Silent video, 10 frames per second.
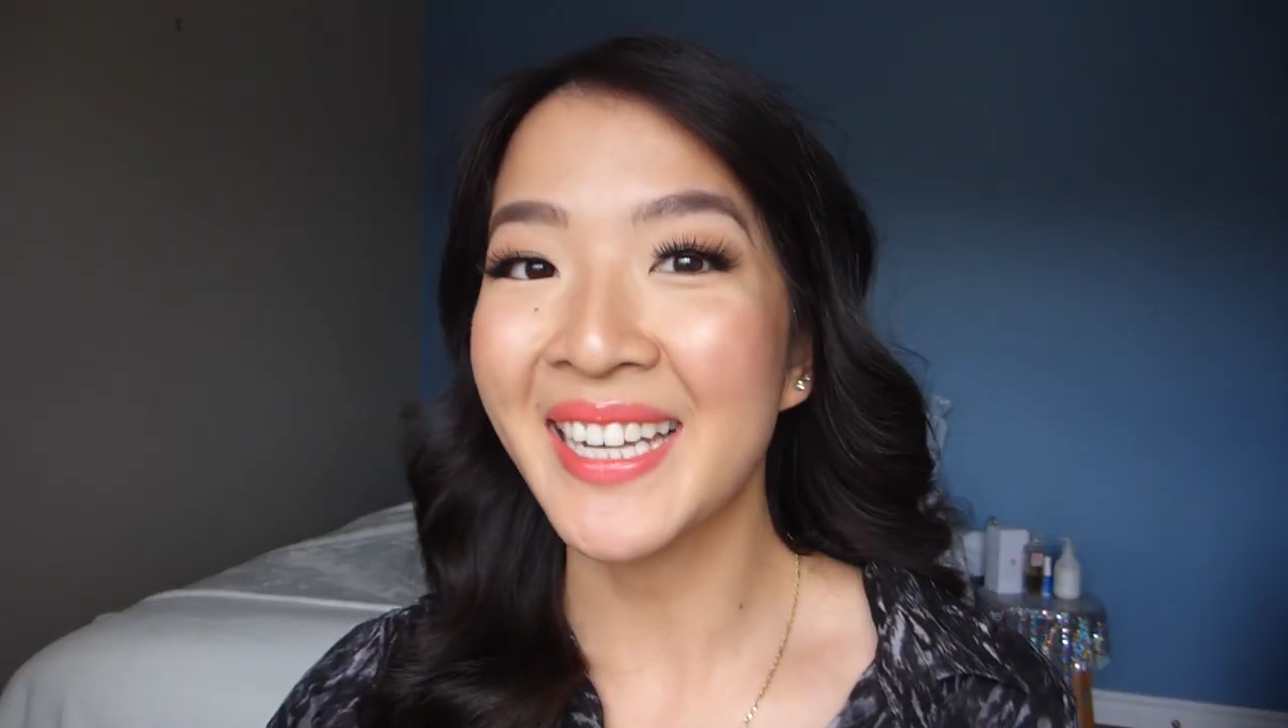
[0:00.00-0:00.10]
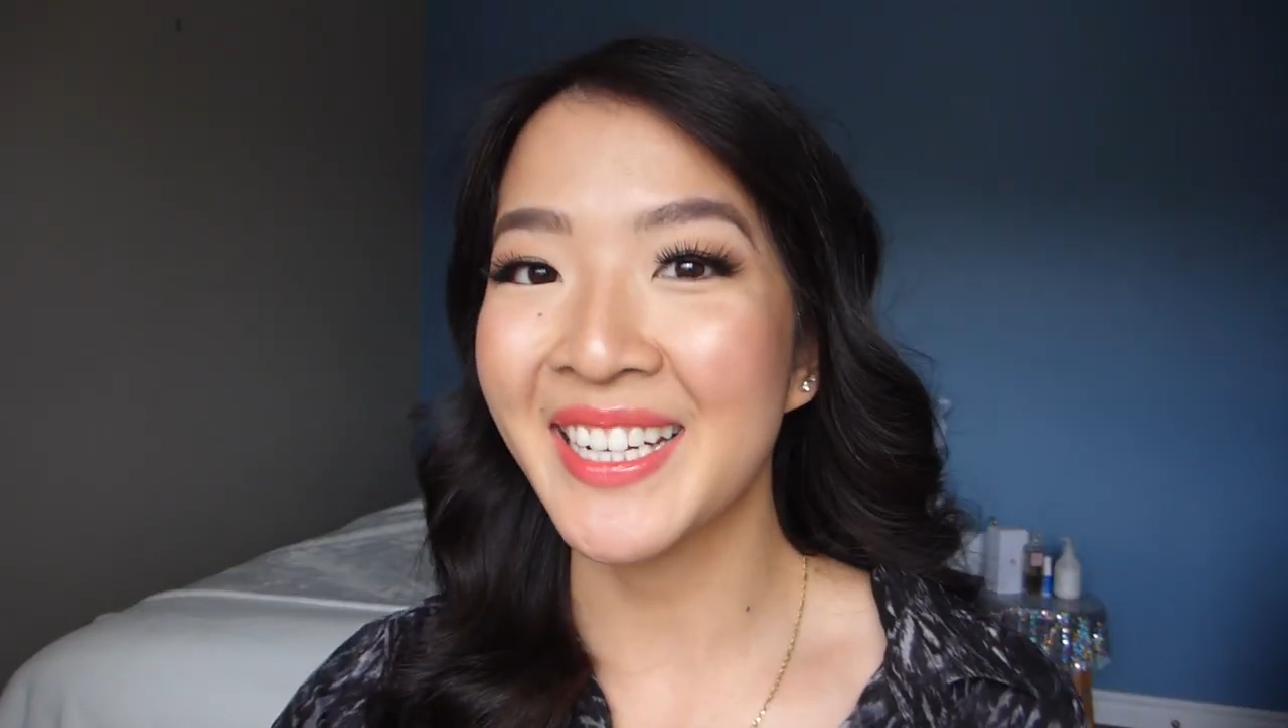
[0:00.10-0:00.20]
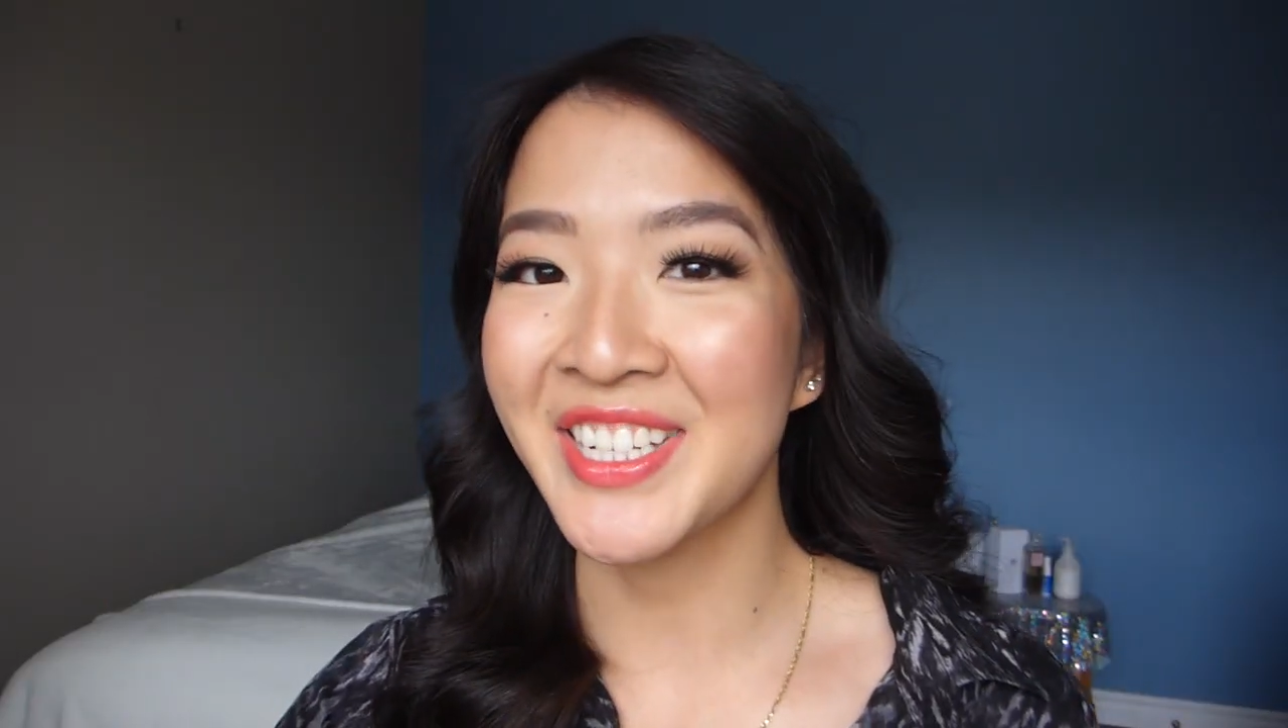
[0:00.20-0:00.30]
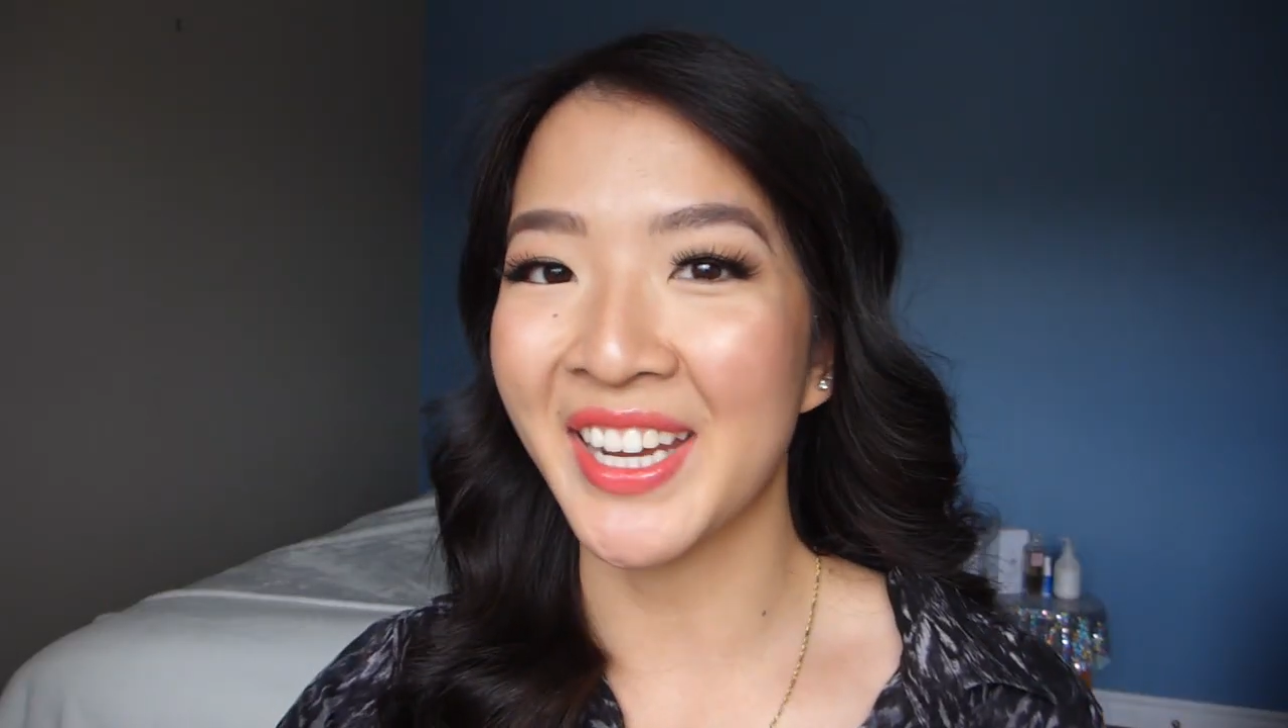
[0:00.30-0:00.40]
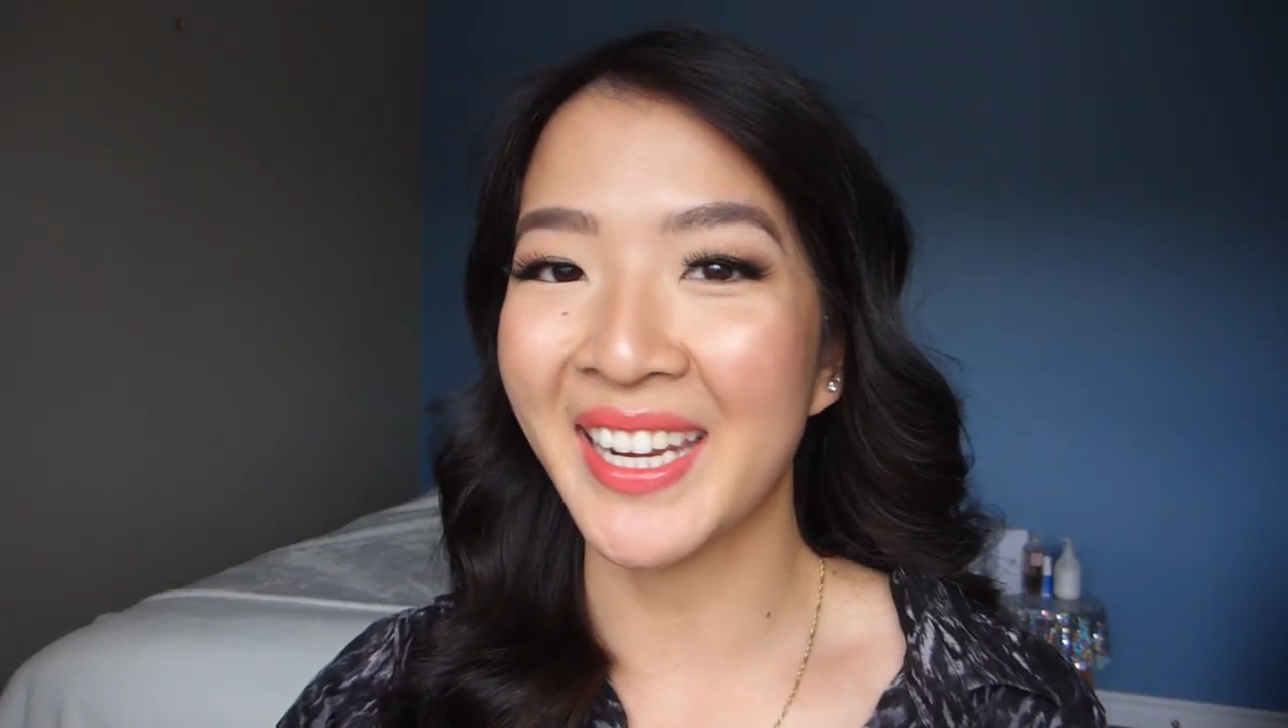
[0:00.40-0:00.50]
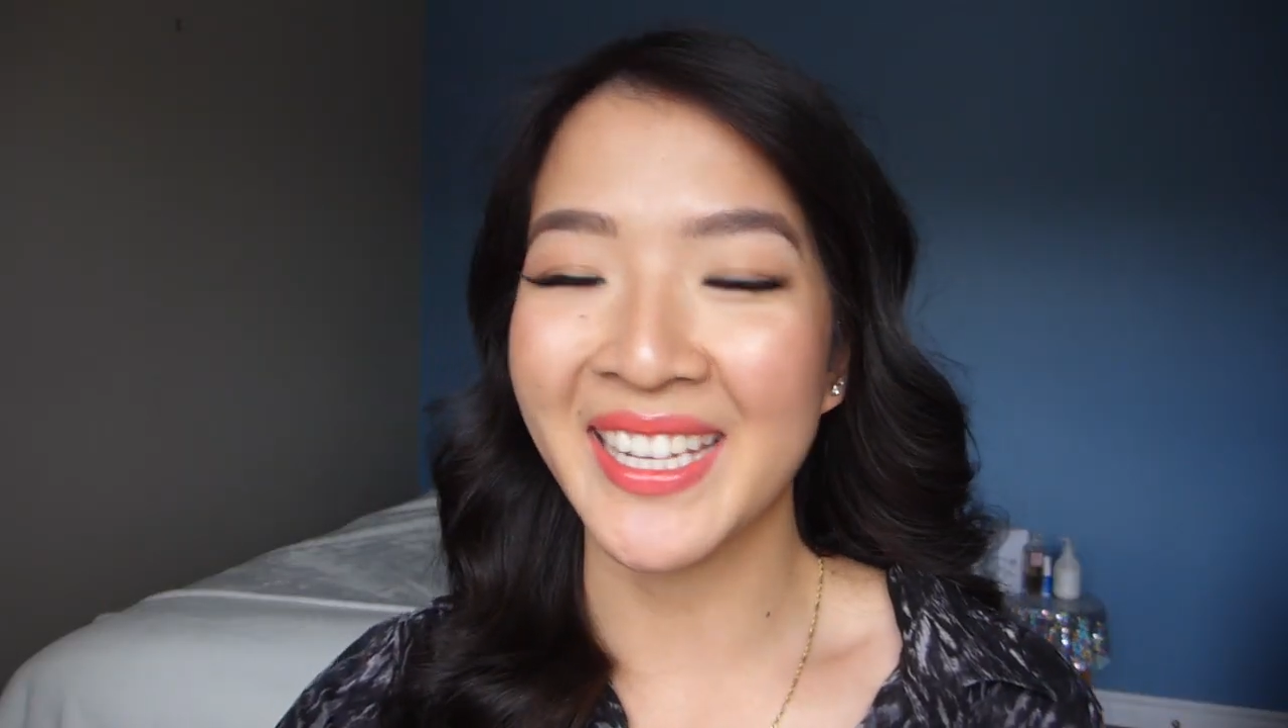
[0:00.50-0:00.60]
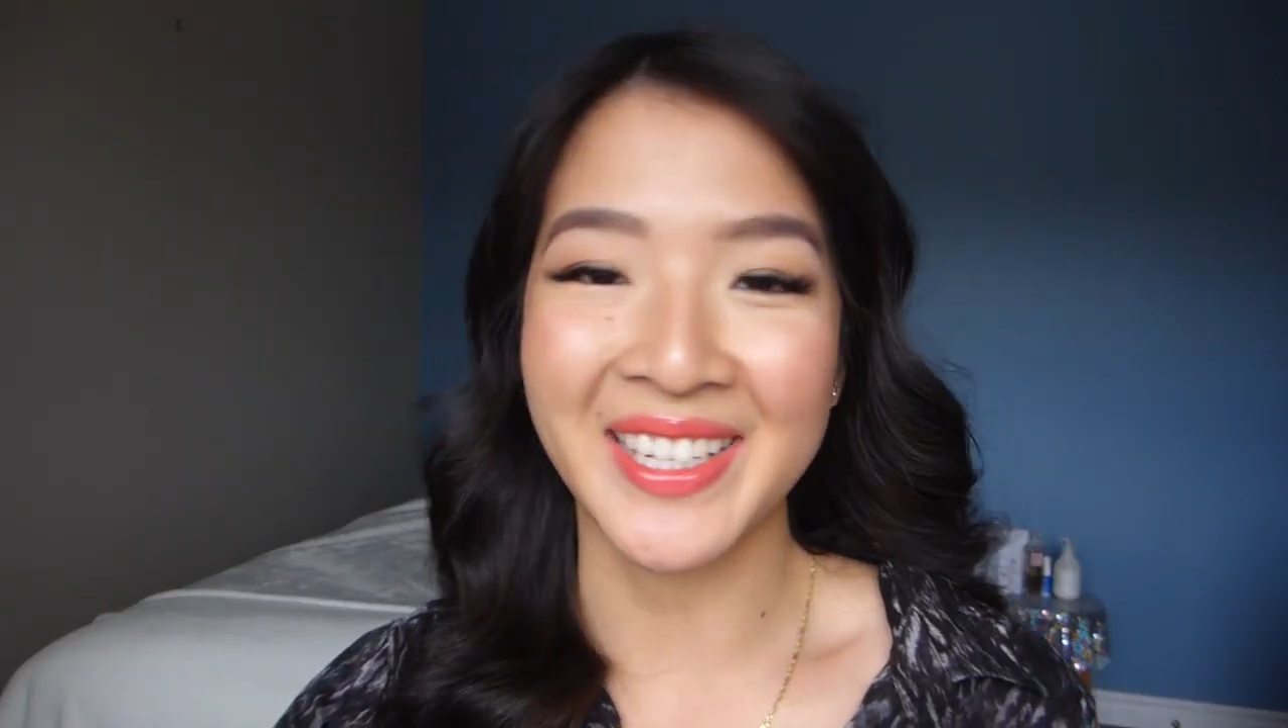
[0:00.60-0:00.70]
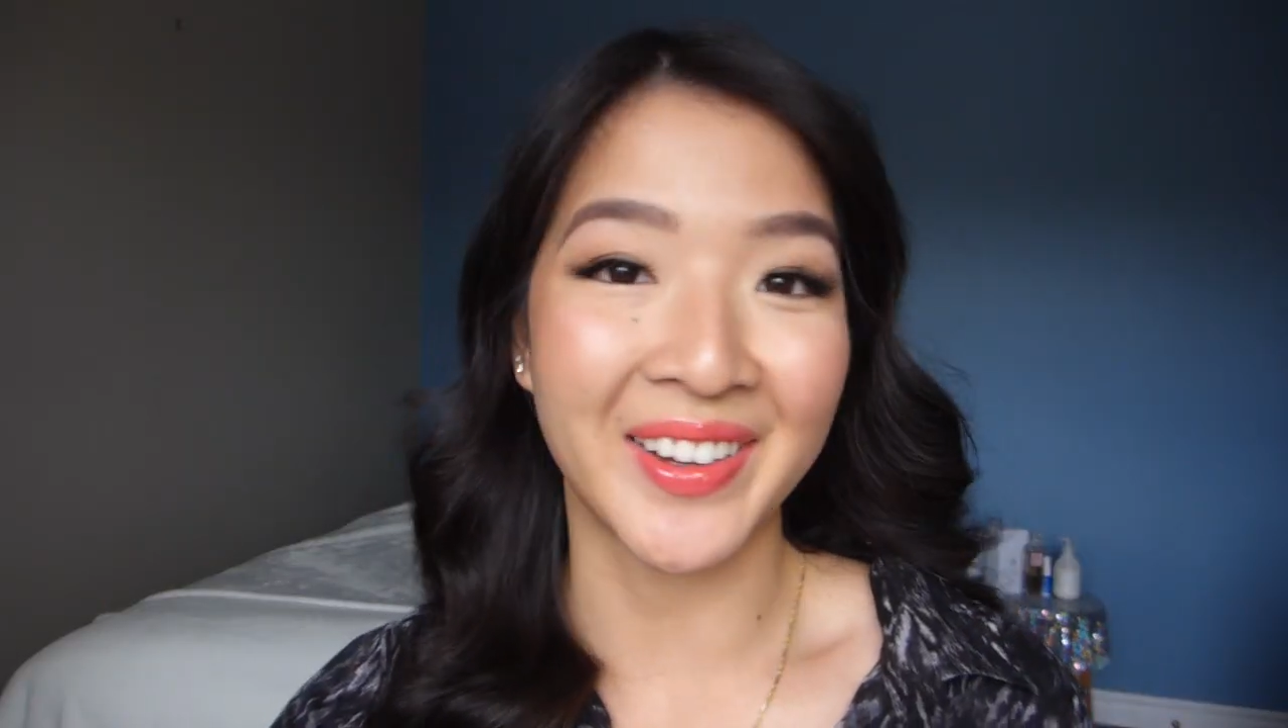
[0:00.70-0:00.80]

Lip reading: next shade is